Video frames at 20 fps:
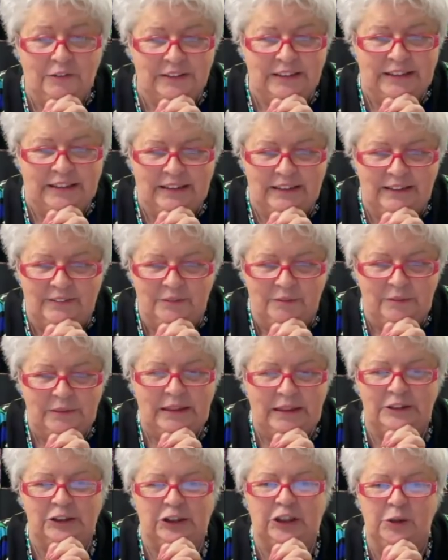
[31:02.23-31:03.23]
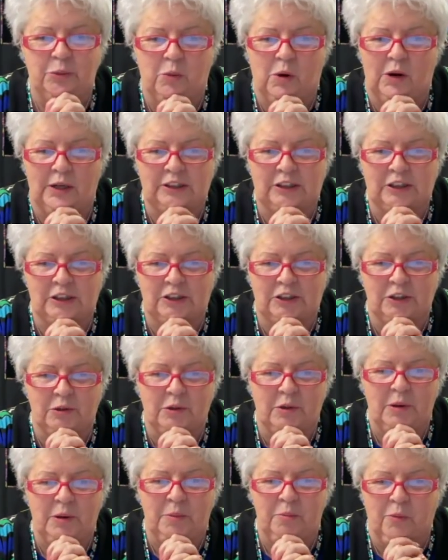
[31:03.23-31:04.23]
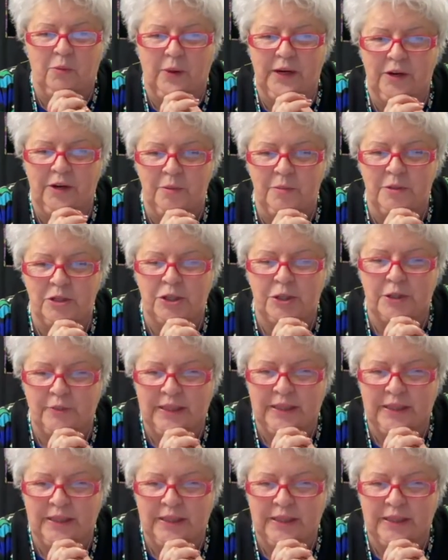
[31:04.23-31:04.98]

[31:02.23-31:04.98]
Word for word: it and she wants to do embroidery machine.